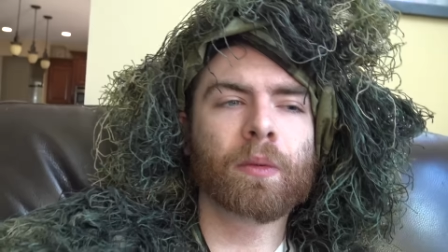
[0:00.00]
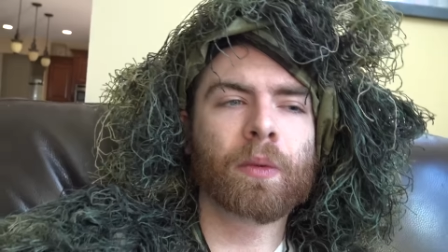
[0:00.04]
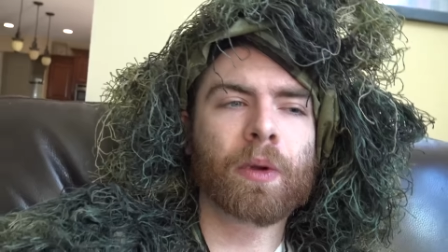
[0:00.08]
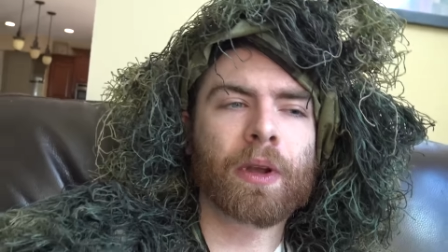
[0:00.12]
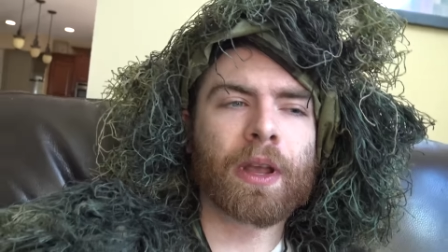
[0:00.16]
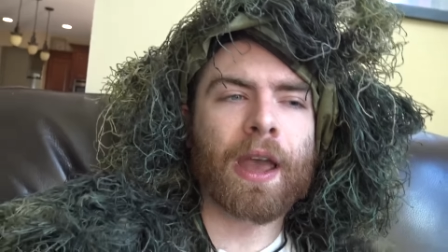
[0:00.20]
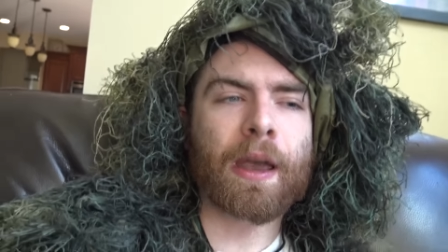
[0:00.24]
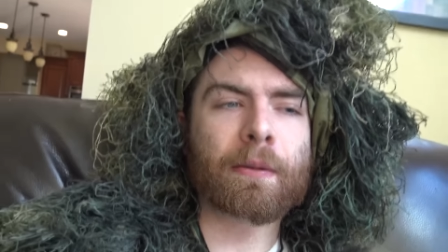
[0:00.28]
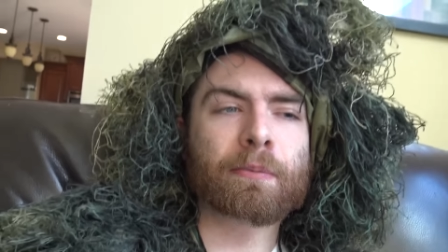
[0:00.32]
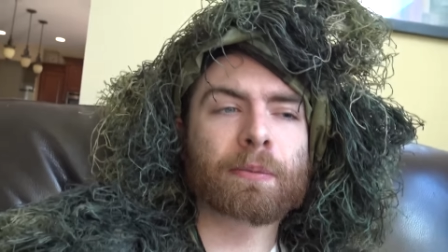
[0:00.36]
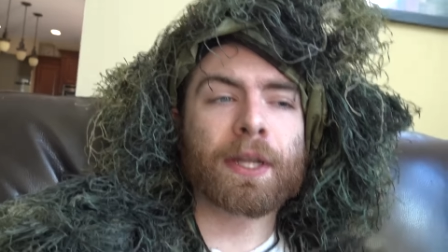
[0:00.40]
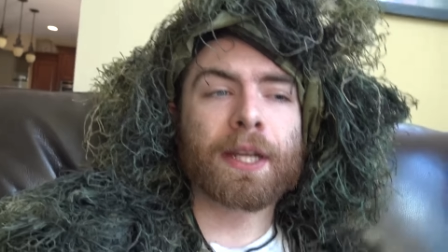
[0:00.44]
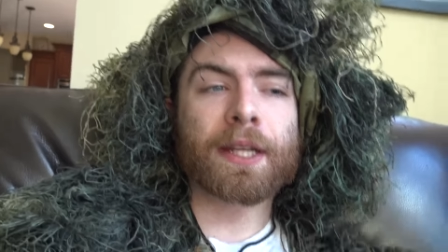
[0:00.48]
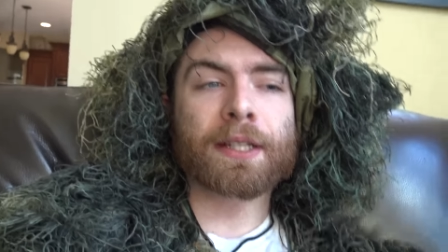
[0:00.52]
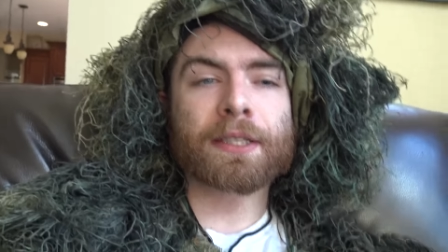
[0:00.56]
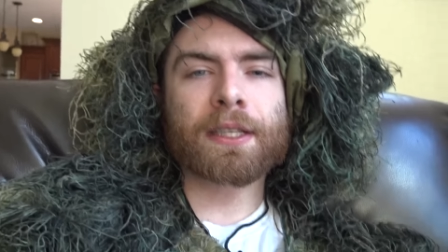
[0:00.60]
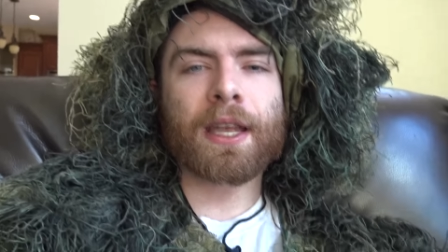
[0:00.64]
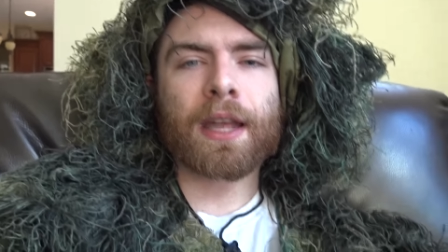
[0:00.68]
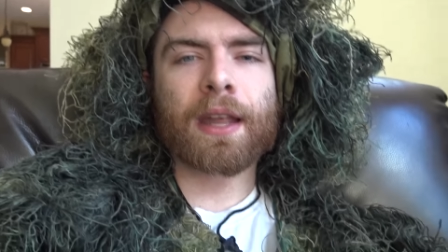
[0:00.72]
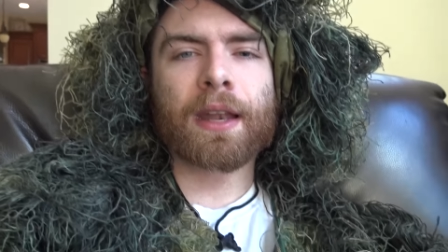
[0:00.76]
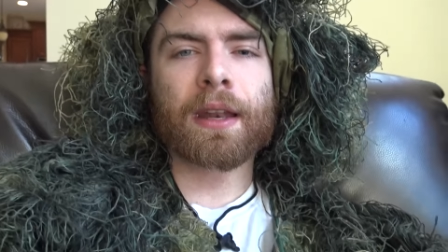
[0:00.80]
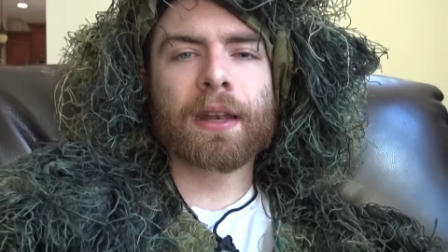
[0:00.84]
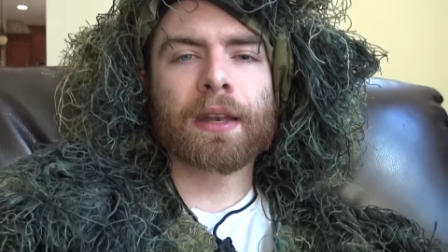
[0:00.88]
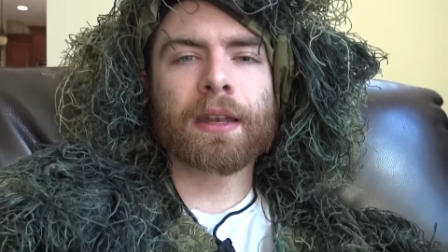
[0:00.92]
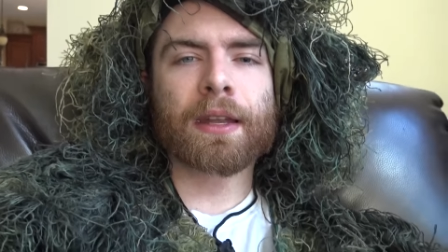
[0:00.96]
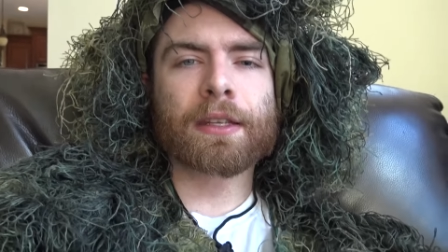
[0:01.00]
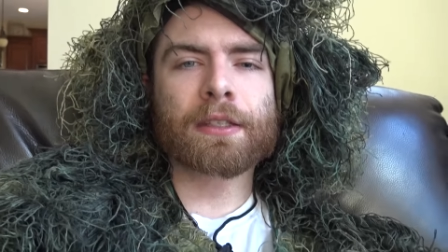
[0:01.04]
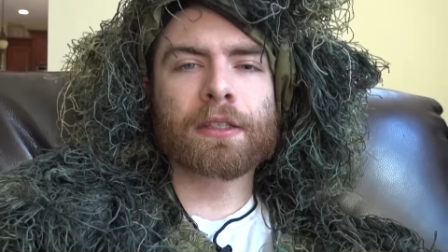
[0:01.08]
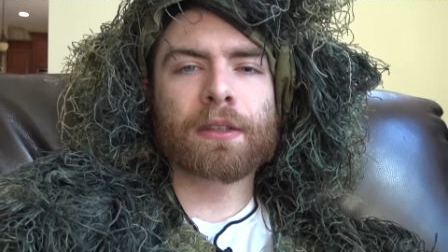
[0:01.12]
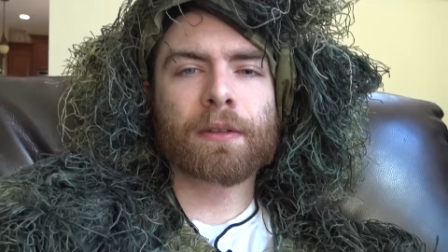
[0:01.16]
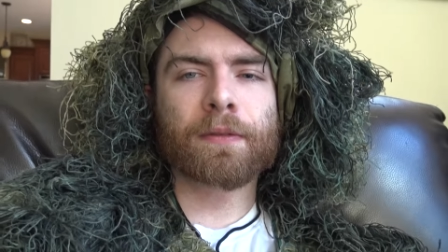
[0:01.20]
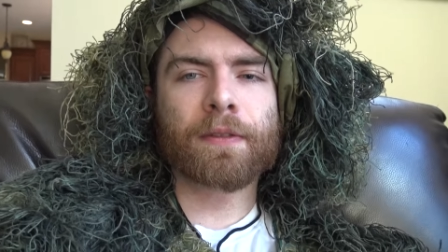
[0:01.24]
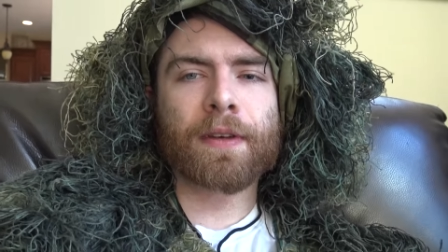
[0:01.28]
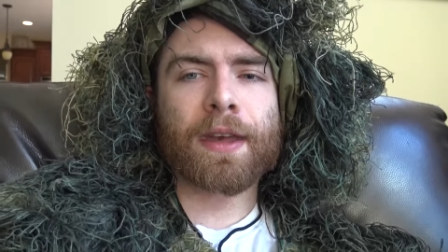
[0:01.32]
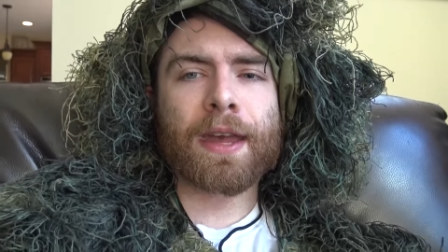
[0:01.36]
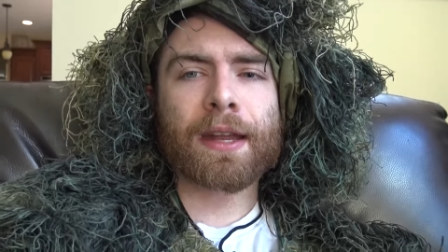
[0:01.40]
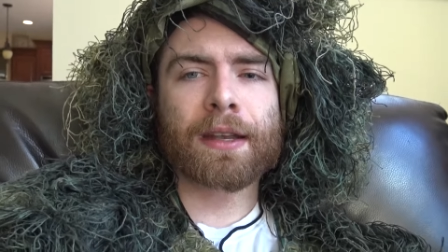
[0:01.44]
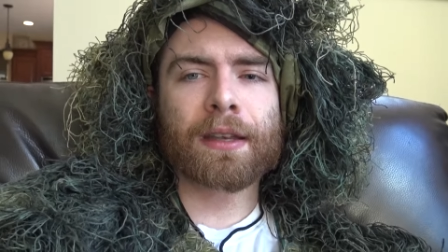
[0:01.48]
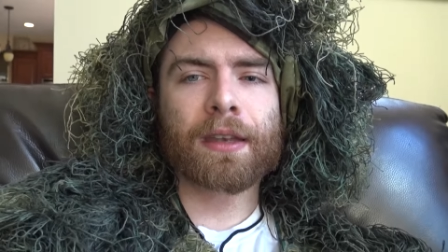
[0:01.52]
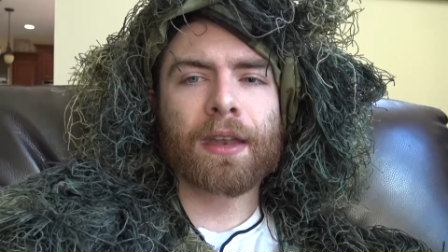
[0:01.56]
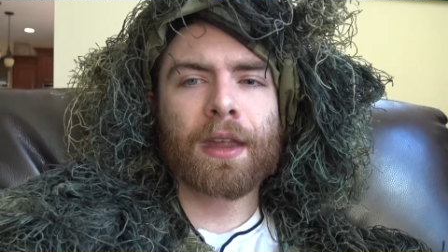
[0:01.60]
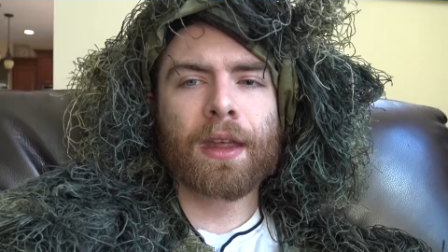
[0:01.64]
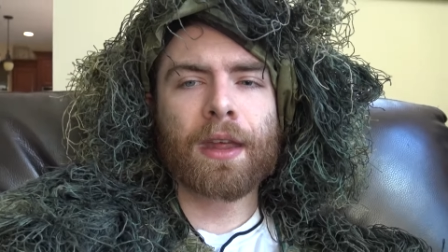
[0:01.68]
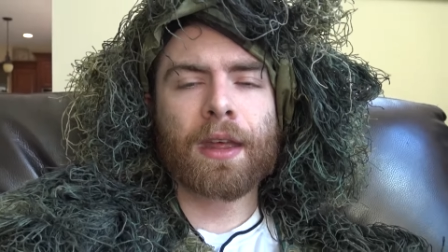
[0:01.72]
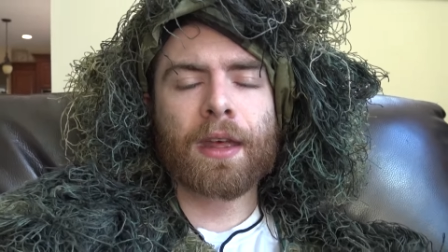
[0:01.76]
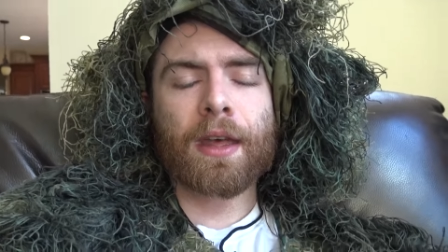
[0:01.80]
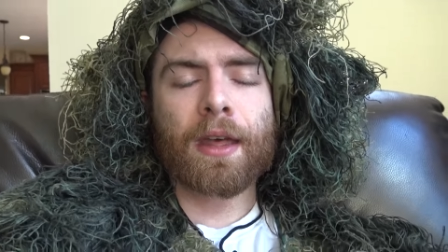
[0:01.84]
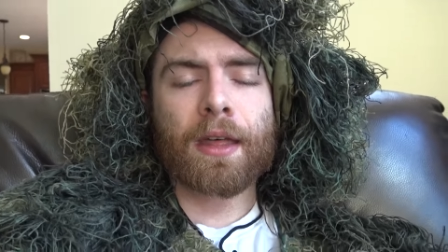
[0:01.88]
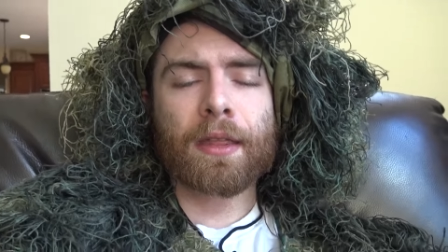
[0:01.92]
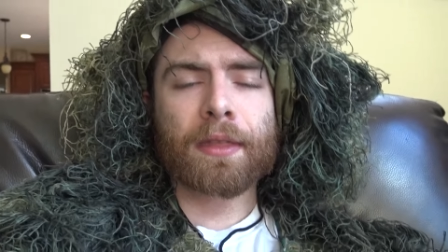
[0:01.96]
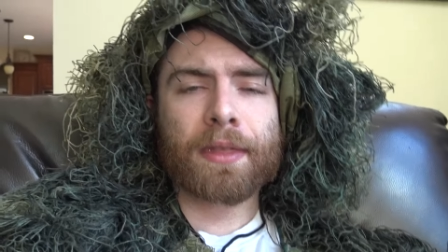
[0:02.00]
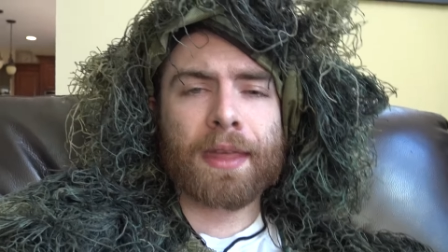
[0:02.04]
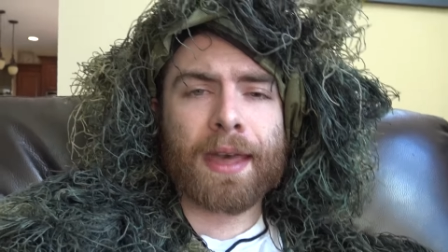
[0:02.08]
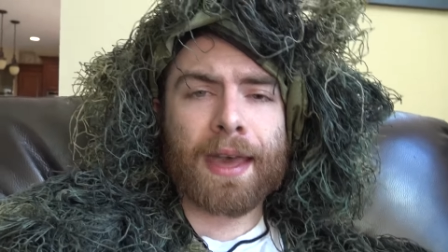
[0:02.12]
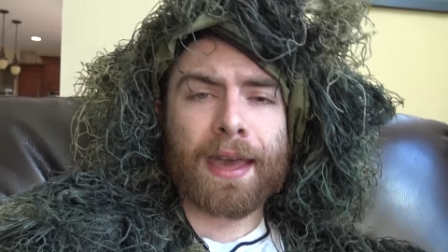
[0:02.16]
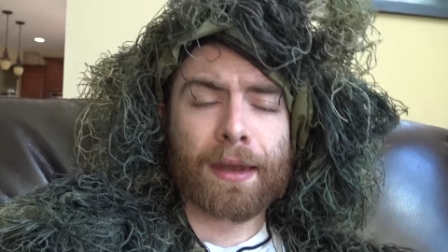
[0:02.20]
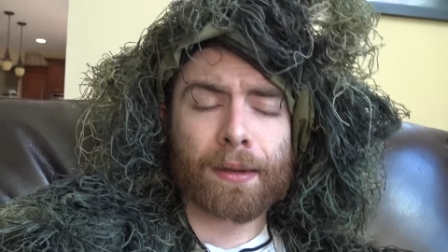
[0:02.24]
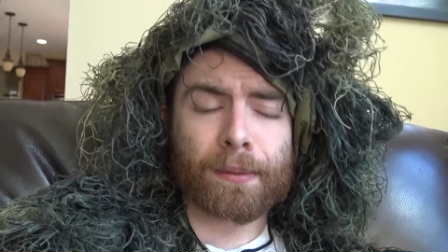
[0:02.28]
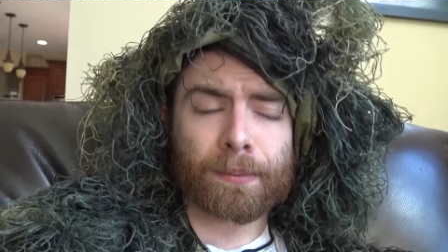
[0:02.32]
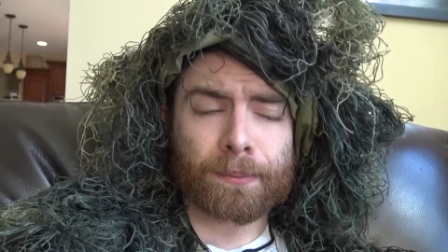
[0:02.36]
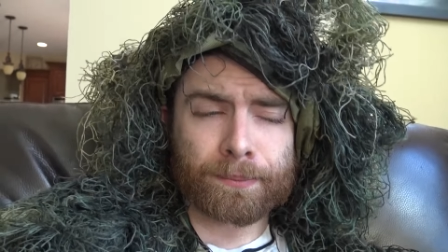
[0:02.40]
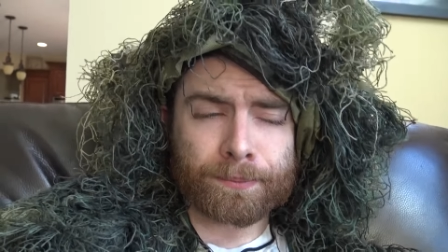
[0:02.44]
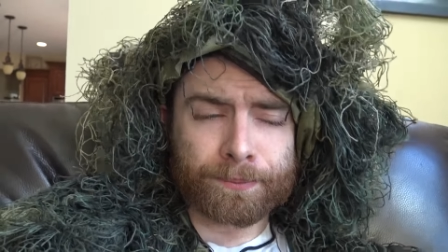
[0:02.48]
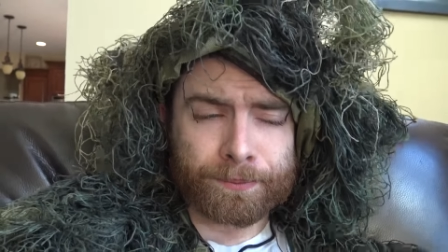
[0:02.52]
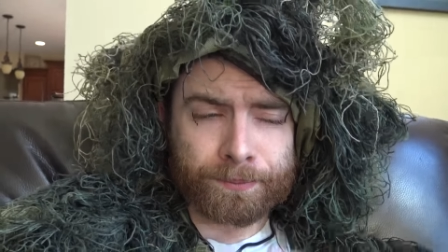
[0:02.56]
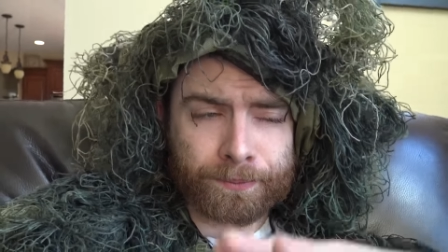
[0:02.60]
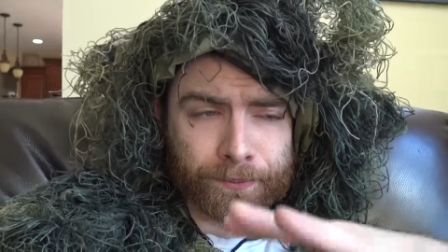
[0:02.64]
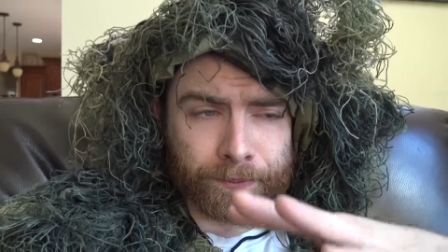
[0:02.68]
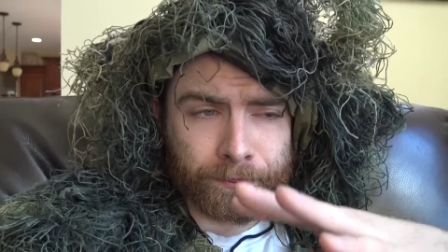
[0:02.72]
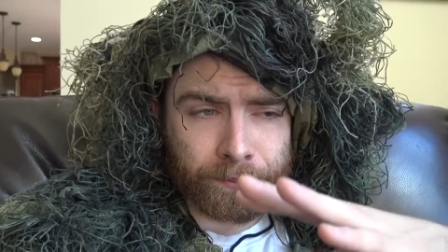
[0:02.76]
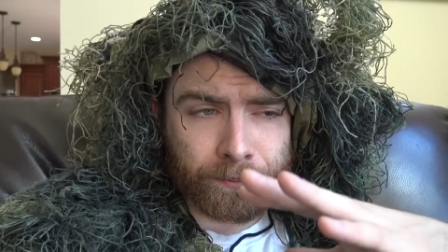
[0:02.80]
what got me excited is the fact that